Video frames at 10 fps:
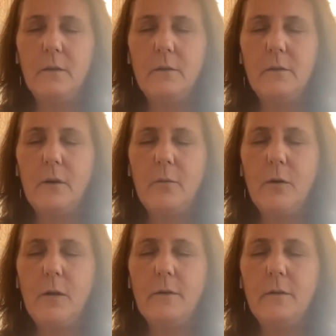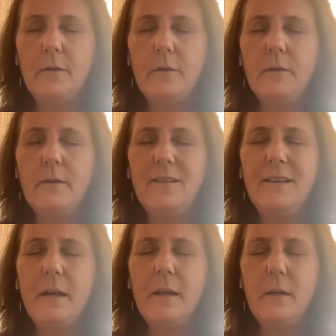So I want us to
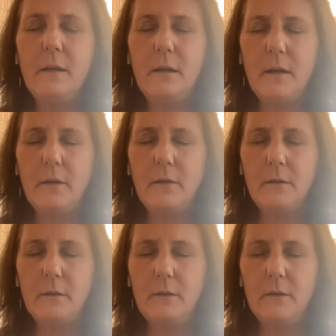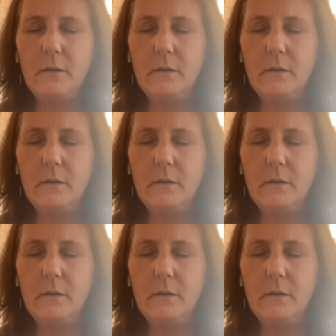stay connected